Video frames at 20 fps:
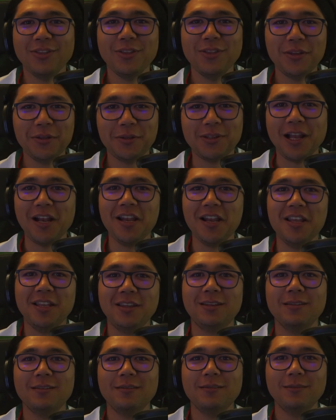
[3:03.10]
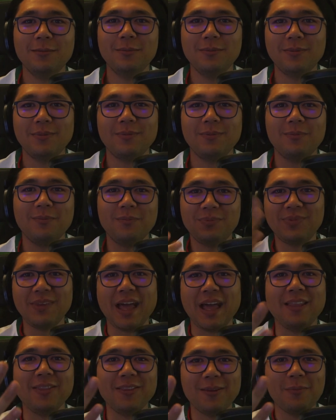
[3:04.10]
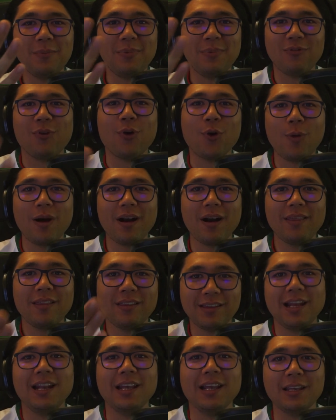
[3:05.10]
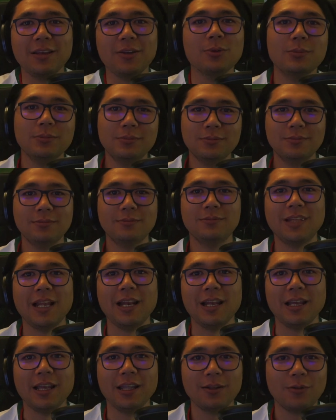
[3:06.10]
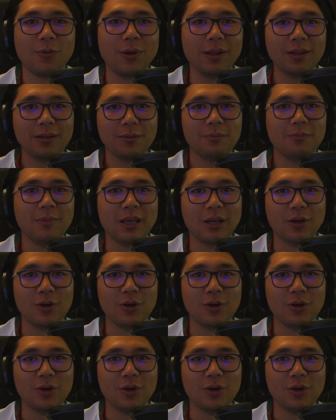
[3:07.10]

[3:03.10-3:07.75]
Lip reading: And tell it, and be forward telling it, right?